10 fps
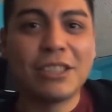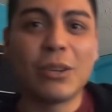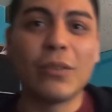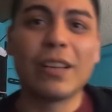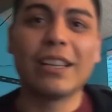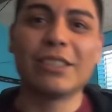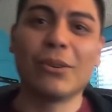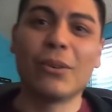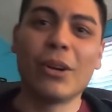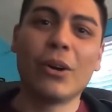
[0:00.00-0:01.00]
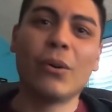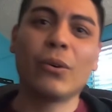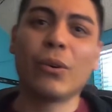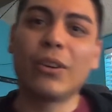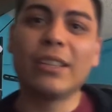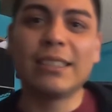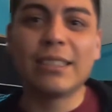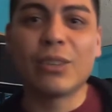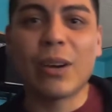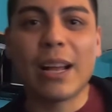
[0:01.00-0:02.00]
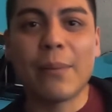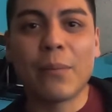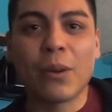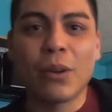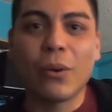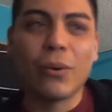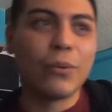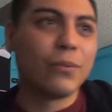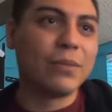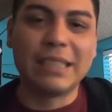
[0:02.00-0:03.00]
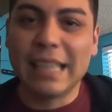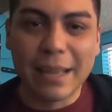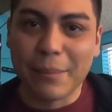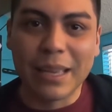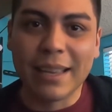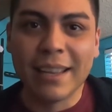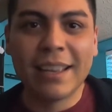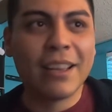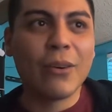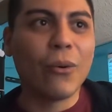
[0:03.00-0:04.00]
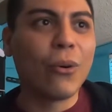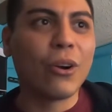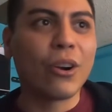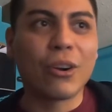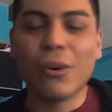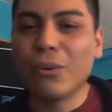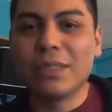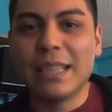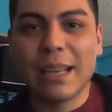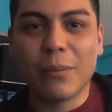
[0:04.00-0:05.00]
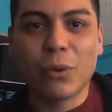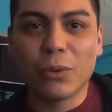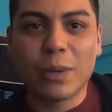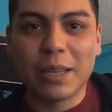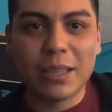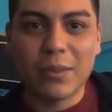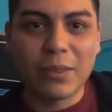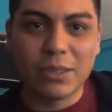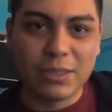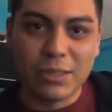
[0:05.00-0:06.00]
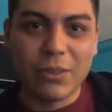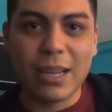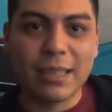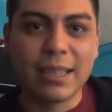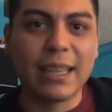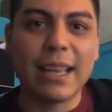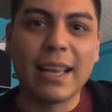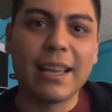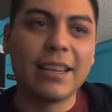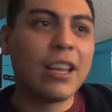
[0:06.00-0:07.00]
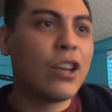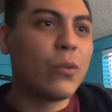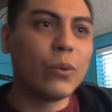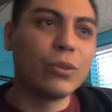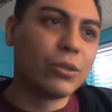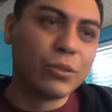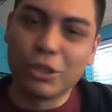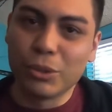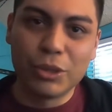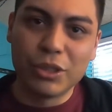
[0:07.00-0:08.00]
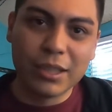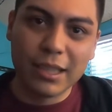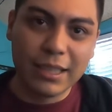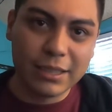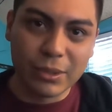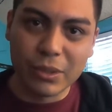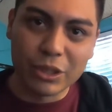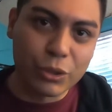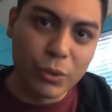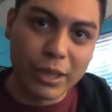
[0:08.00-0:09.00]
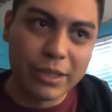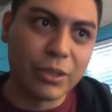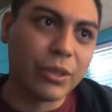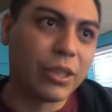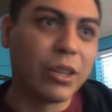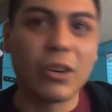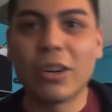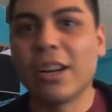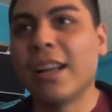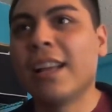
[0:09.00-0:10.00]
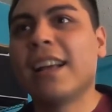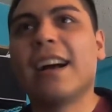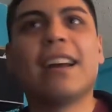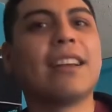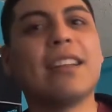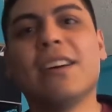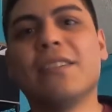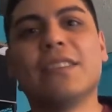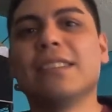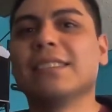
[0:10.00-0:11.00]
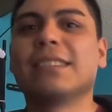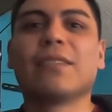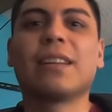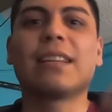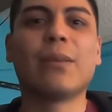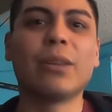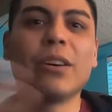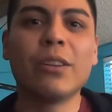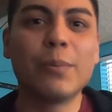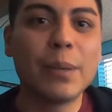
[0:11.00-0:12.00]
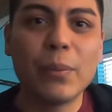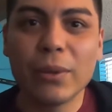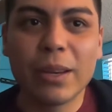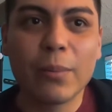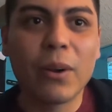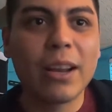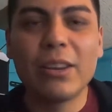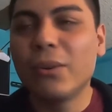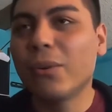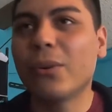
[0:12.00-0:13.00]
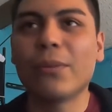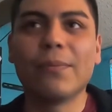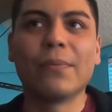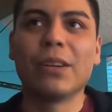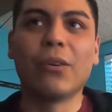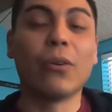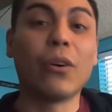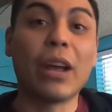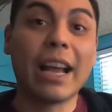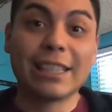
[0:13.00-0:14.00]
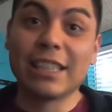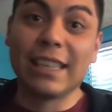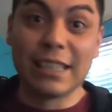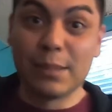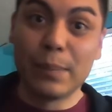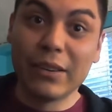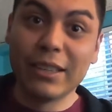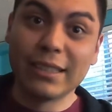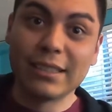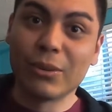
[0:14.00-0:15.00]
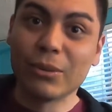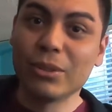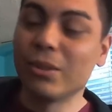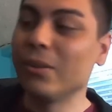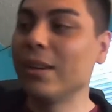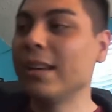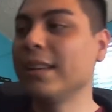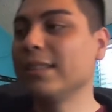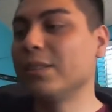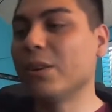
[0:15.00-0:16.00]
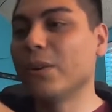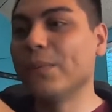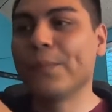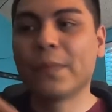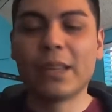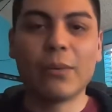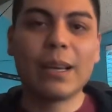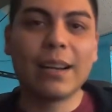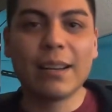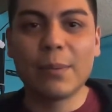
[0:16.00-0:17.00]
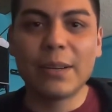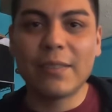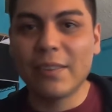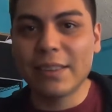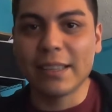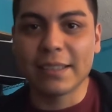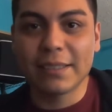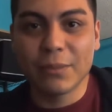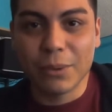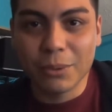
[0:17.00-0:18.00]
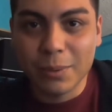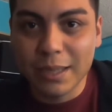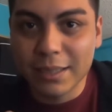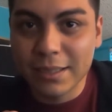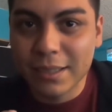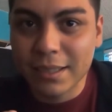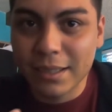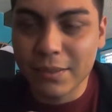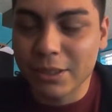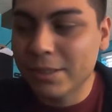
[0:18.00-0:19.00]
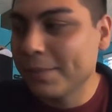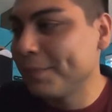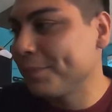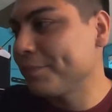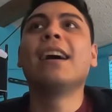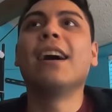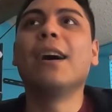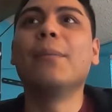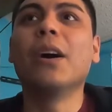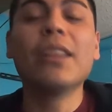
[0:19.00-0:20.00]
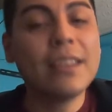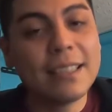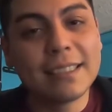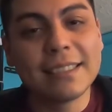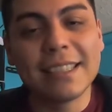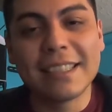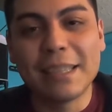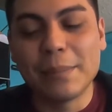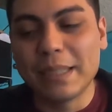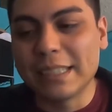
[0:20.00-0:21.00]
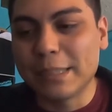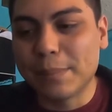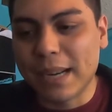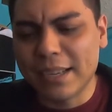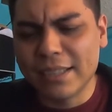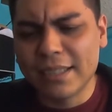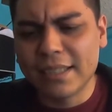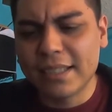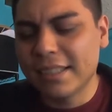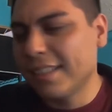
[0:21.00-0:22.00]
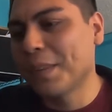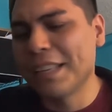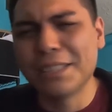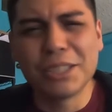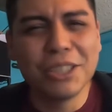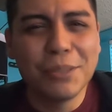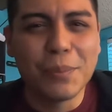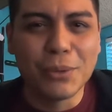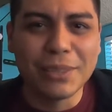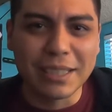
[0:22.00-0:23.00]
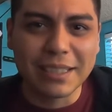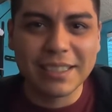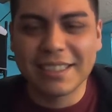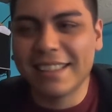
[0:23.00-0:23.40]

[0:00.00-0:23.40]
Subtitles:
So if you guys don't know, go to Instagram, go DM me, or go DM Worldwide Glovers directly, and we'll shoot you the link so you can join, so you can learn how to glove and stuff like that with other people that are brand new or, you know, actually experienced also. So, you know, we got a little bit of everything. Worldwide Glovers. Other things that keep me inspired is good music.